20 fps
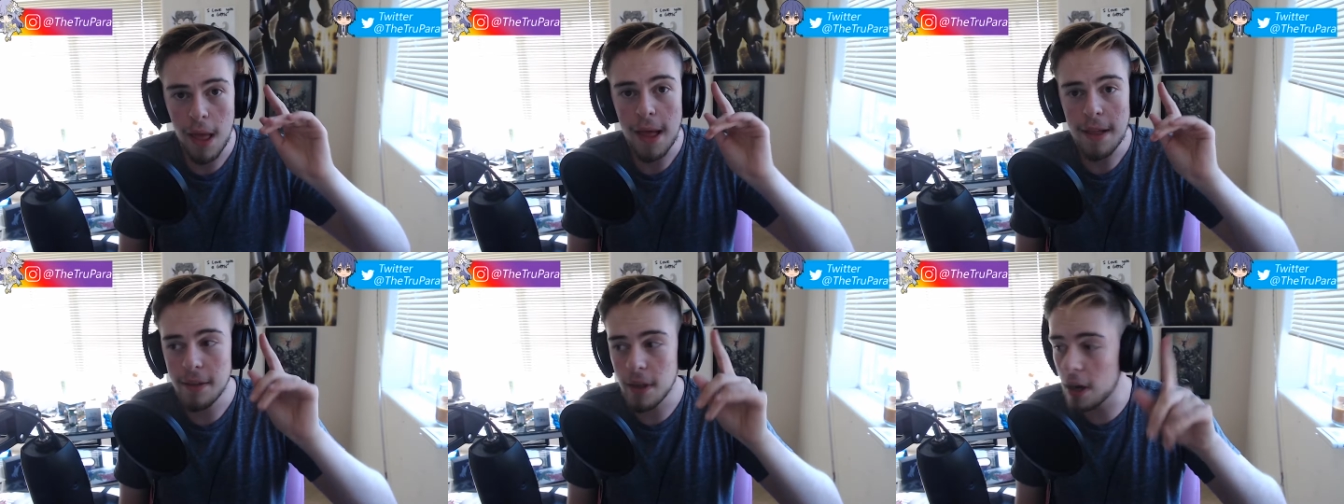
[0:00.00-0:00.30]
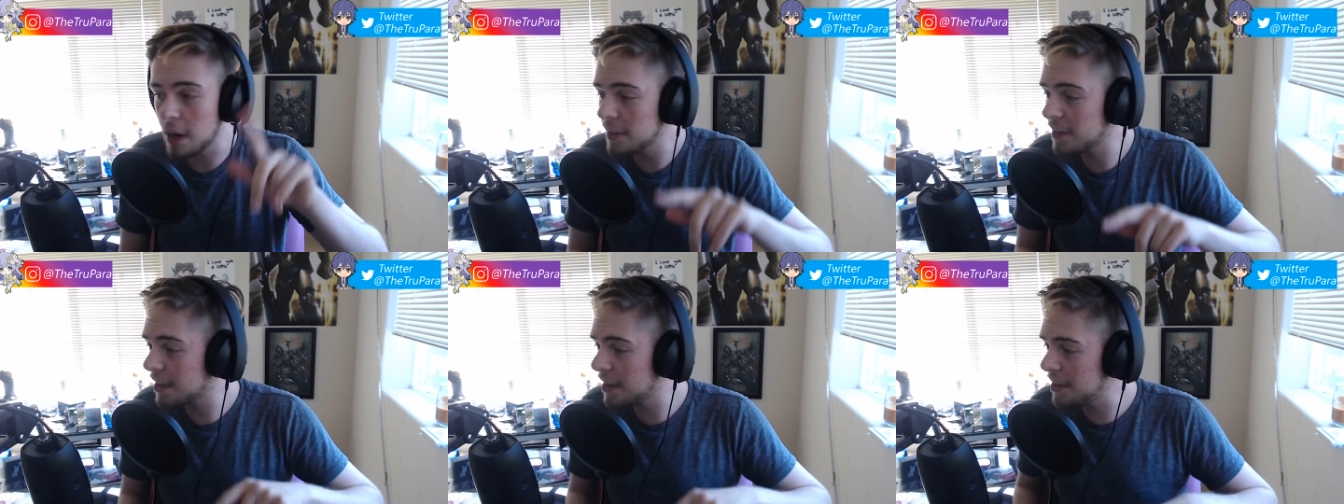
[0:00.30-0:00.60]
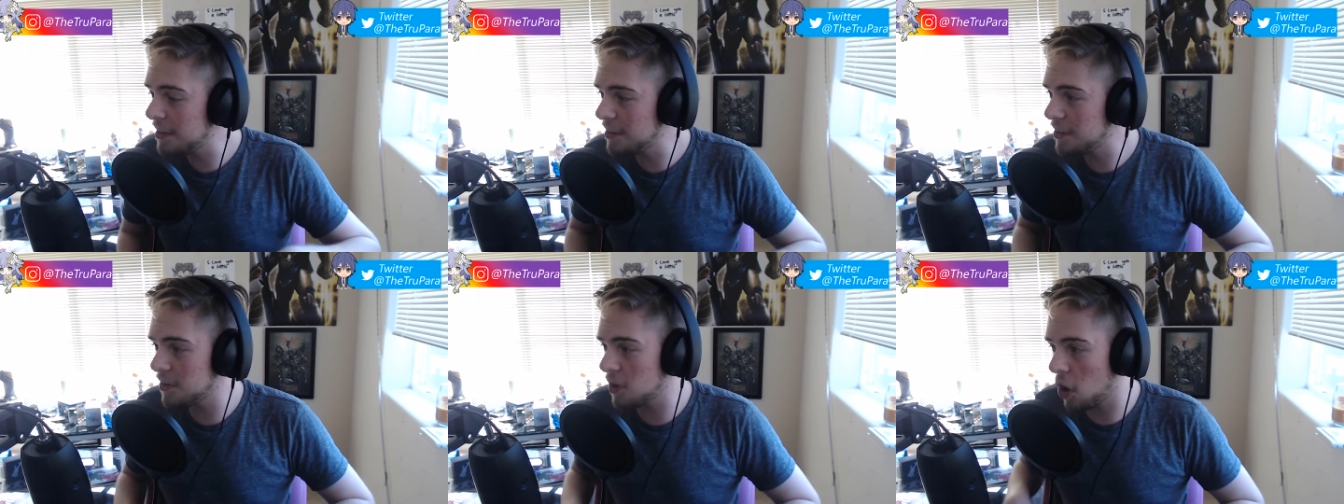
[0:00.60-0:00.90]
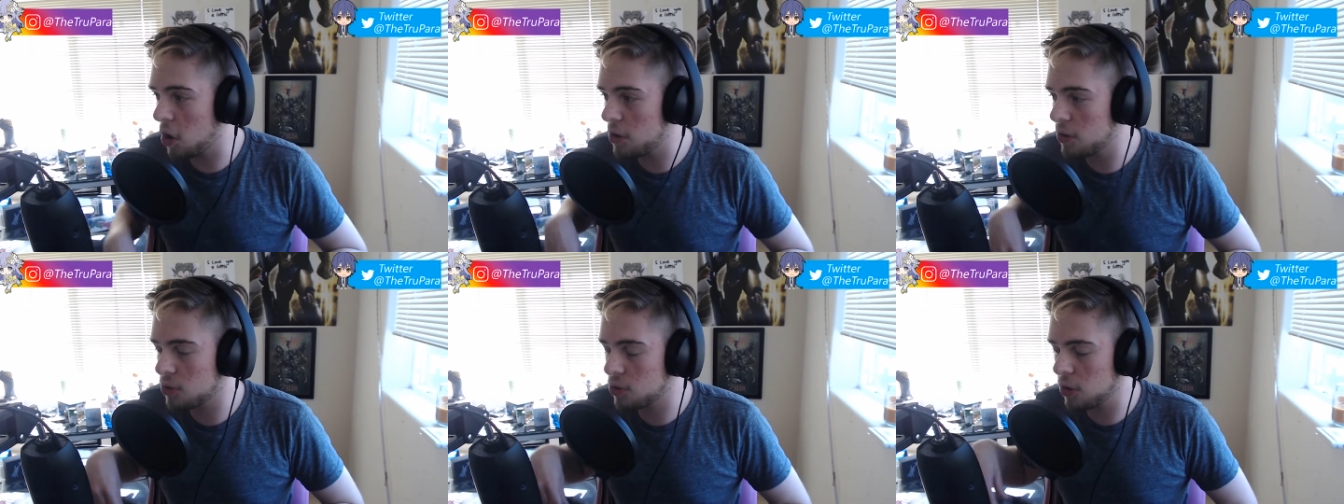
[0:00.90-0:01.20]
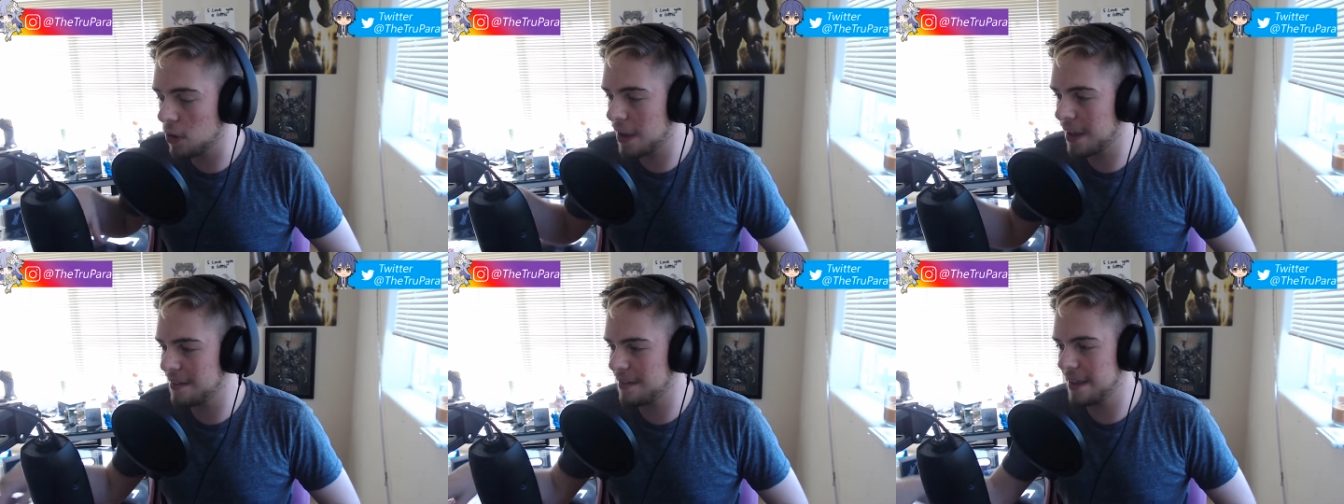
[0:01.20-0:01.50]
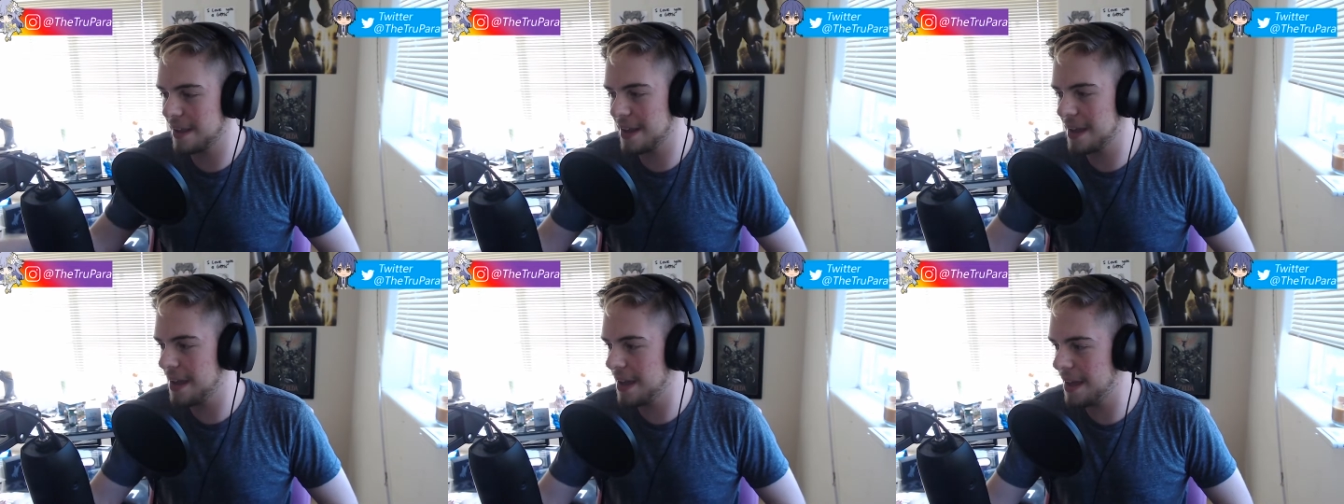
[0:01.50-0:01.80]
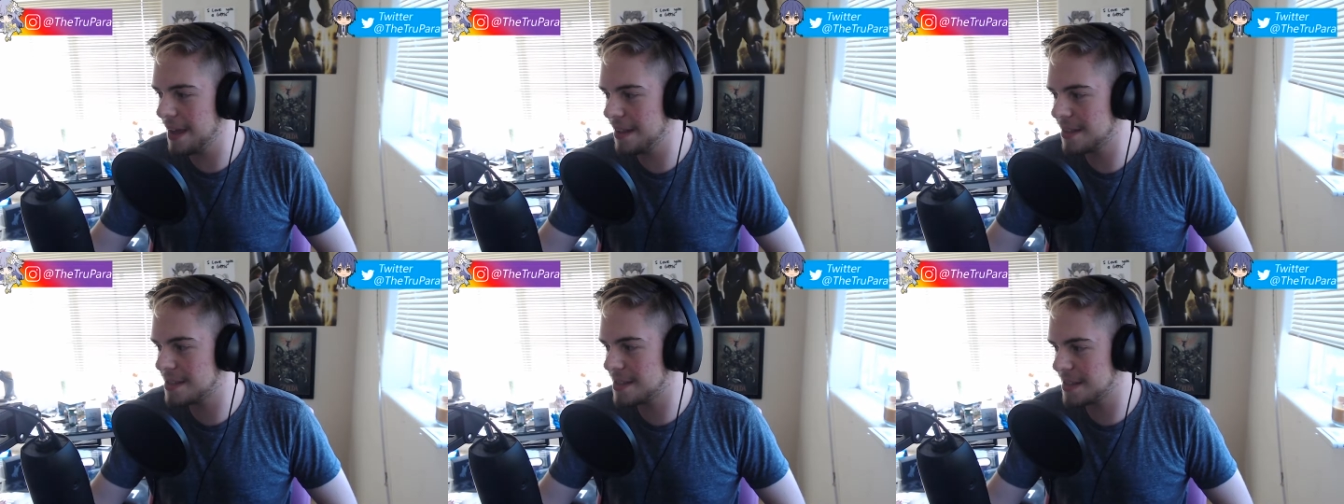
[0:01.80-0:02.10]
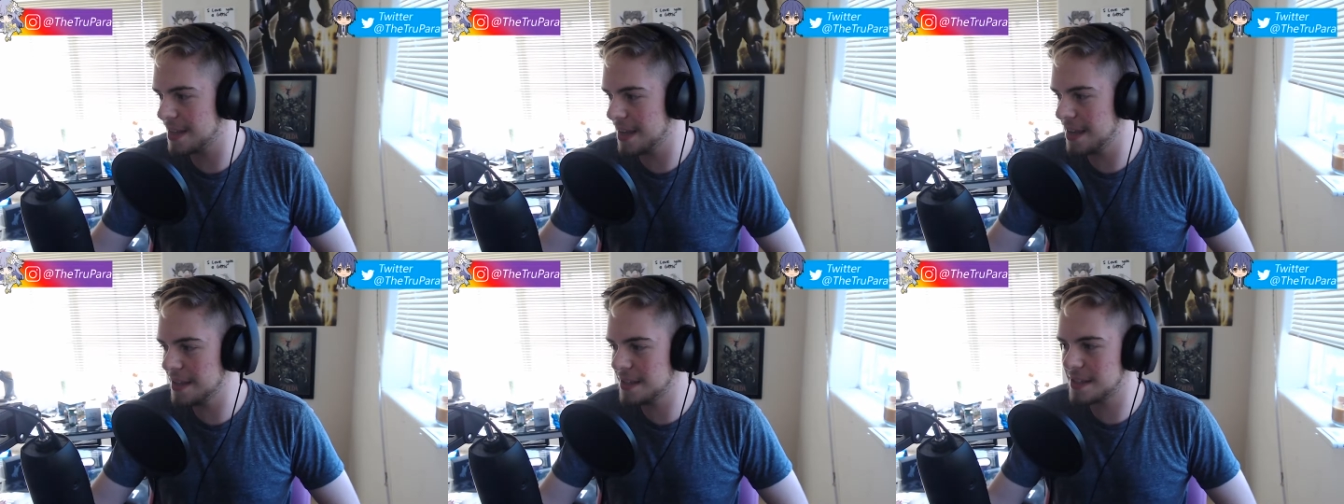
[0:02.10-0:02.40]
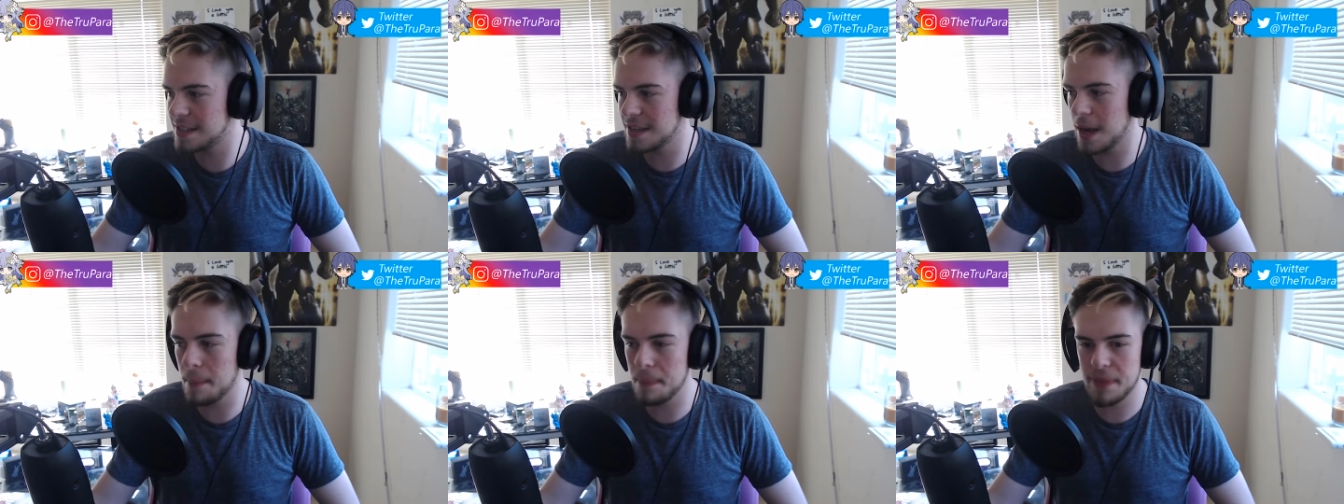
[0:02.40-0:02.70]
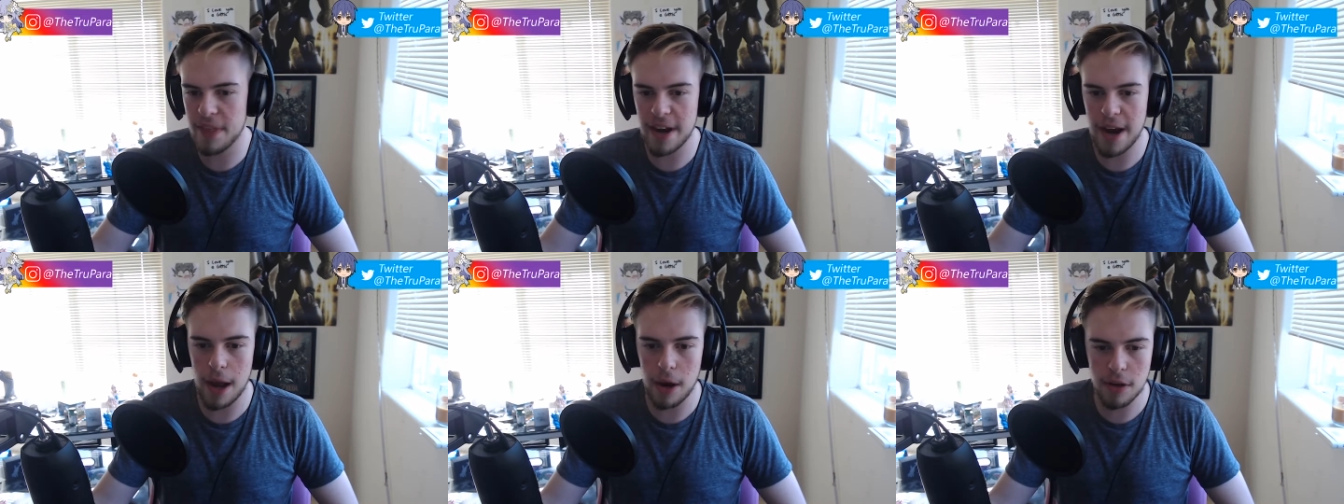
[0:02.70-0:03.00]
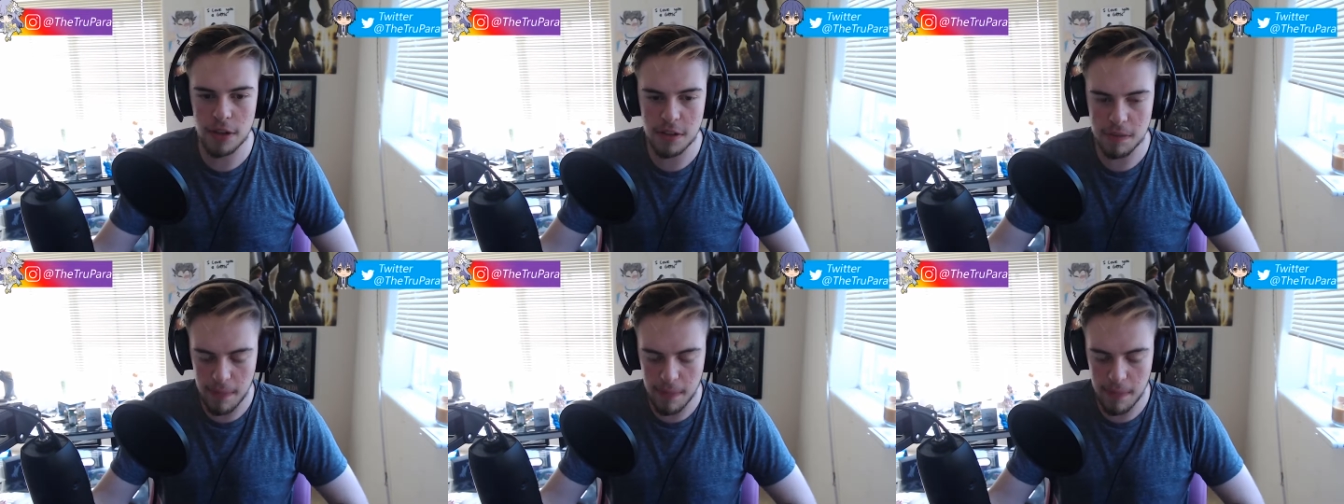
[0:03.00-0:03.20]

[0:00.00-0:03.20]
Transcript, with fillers: Now, let's get into this article because it's something else,